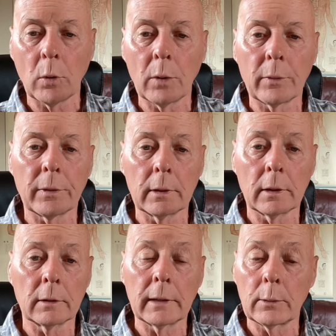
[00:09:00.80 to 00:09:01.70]
more with a
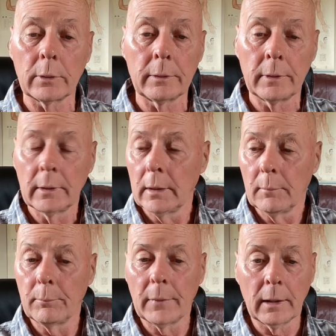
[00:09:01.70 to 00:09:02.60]
little liquid
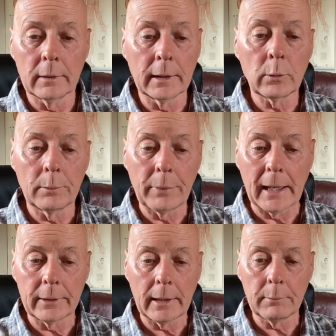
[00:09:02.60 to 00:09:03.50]

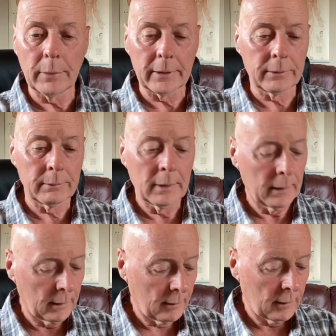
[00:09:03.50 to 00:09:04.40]
Band-Aid, but
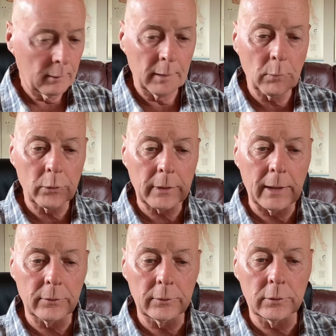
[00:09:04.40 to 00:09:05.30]
in most
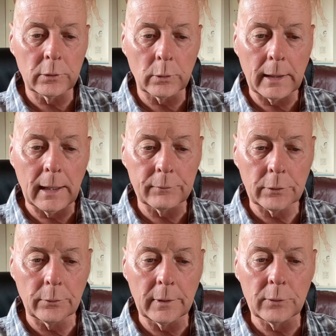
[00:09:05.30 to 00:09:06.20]
cases you don't have
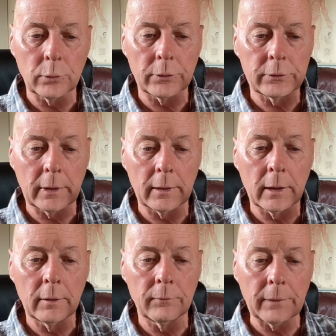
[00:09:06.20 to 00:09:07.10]
to. These will stick
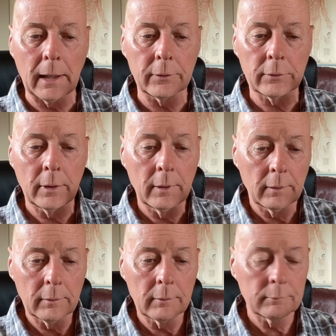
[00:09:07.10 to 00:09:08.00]
and fast
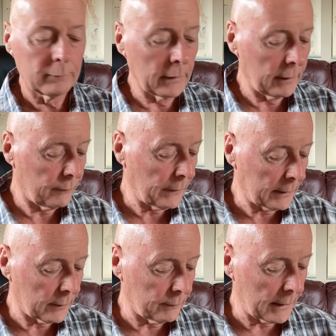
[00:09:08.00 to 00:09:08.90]
very
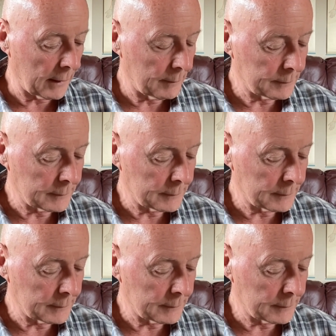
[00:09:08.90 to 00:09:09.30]
effectively.